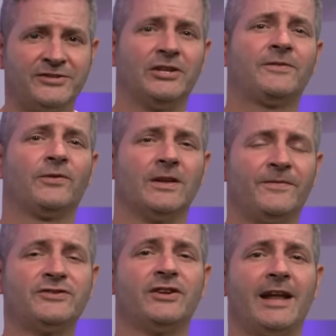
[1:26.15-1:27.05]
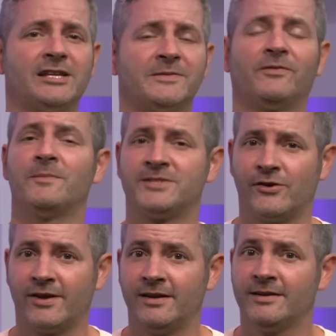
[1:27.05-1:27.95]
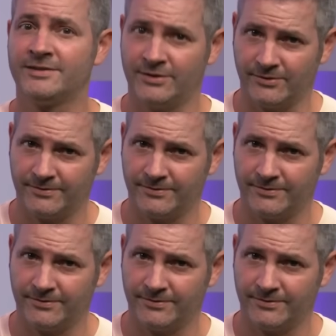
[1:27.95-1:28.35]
So look for an official announcement from Sony soon.